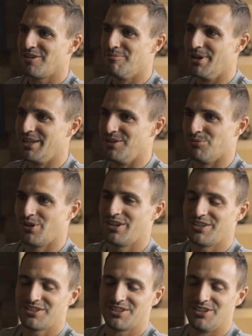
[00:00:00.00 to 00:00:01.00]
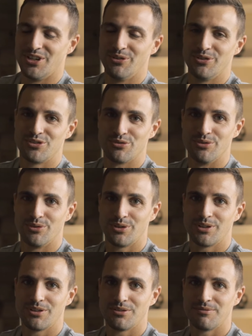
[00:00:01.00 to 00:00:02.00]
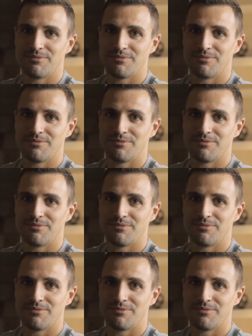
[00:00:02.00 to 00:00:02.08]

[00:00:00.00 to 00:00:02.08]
but he wanted us to know the truth.